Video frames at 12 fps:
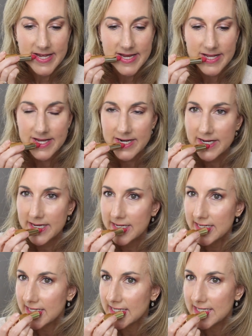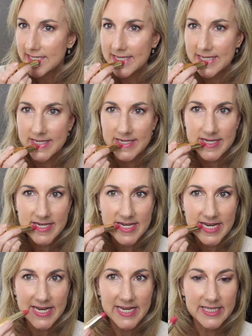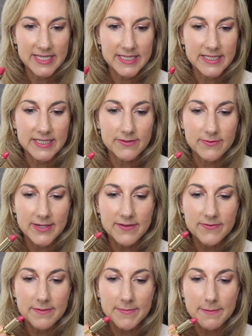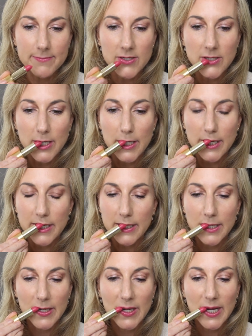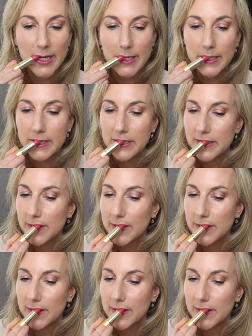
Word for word: And then I'm gonna go ahead and take this right from the bullet and then kind of